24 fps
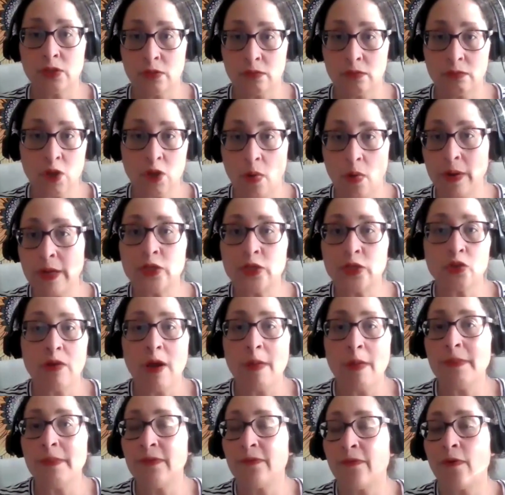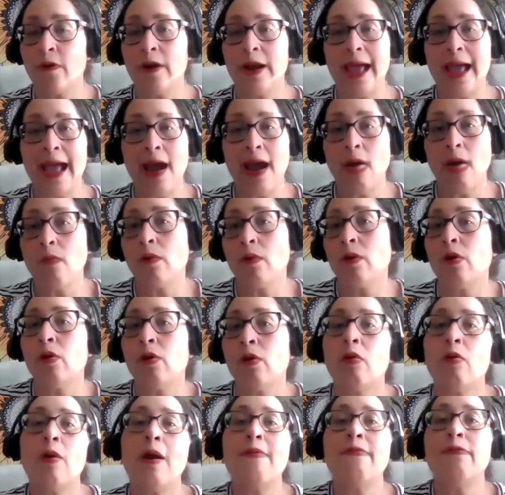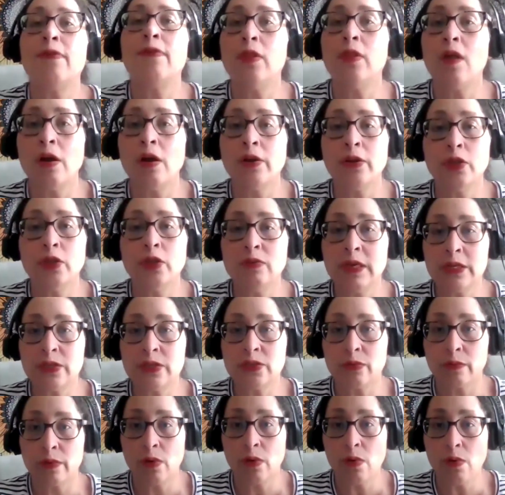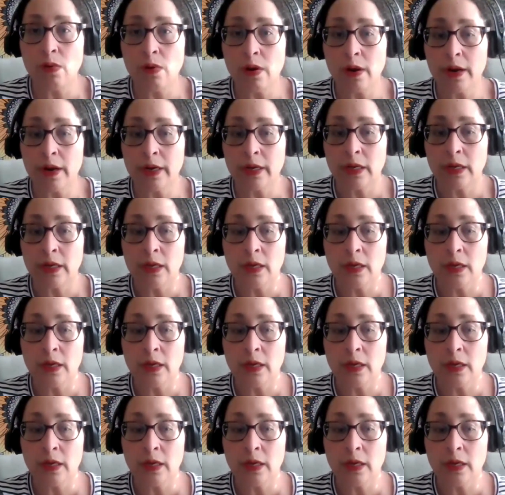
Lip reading: Don't interrupt me for an hour or however long you need to record.